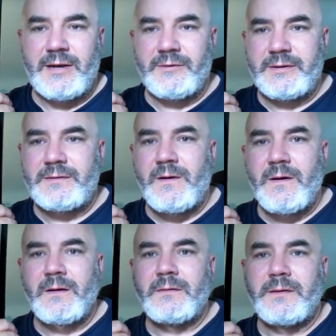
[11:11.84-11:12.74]

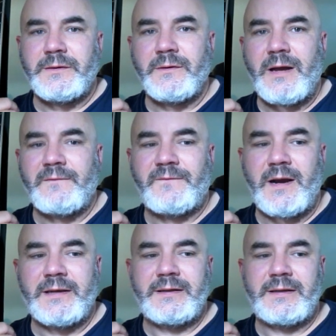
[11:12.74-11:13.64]
guitar, and you're not
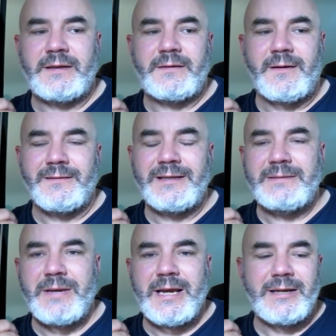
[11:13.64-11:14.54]
finding it on
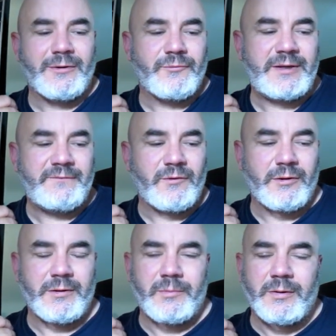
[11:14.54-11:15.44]
eBay or
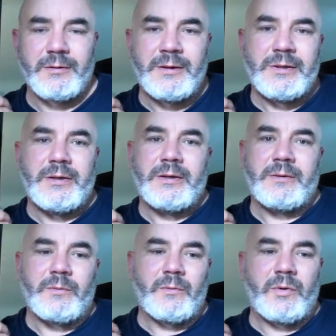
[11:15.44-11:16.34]
Reverb or
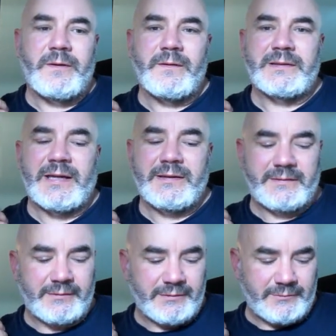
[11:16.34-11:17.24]
one of the
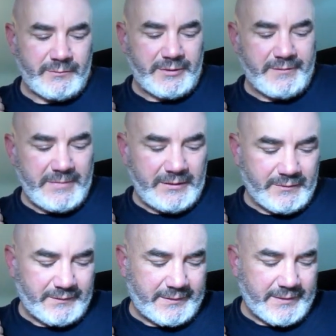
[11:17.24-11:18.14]
sites or one of the
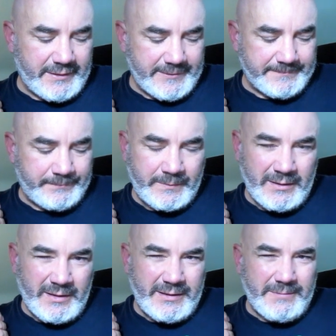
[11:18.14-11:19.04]
makers,
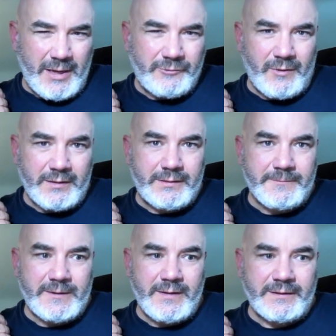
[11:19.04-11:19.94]
you might try
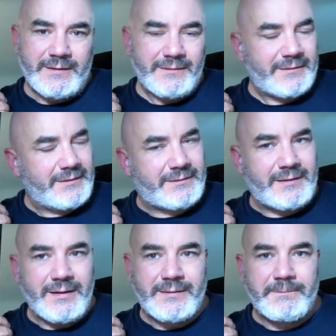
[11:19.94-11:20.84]
something like this.
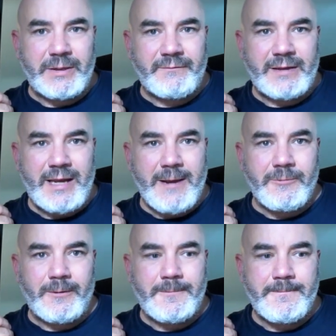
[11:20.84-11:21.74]
It's a bit of a
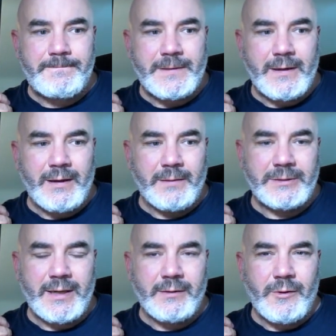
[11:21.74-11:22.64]
gamble. You
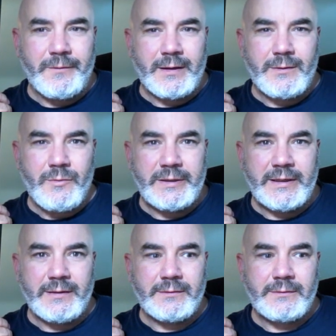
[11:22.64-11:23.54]
got to know that going
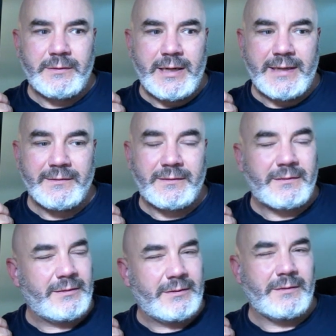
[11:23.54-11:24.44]
in, and
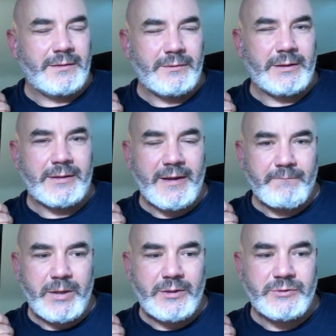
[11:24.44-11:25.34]
you need to have
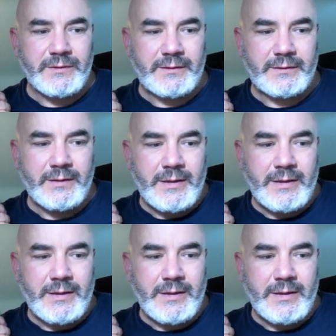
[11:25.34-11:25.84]
patience